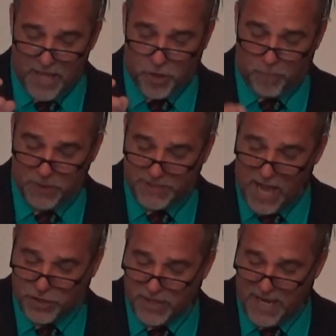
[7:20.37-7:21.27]
in their
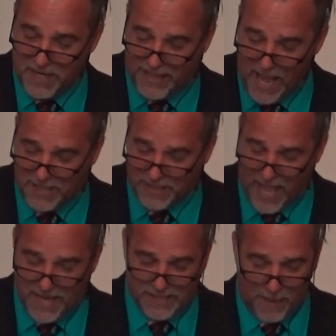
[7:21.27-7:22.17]
possession indicates that
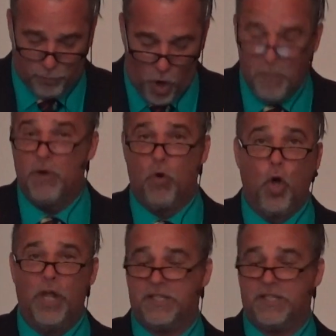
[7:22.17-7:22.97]
they accept Roman rule at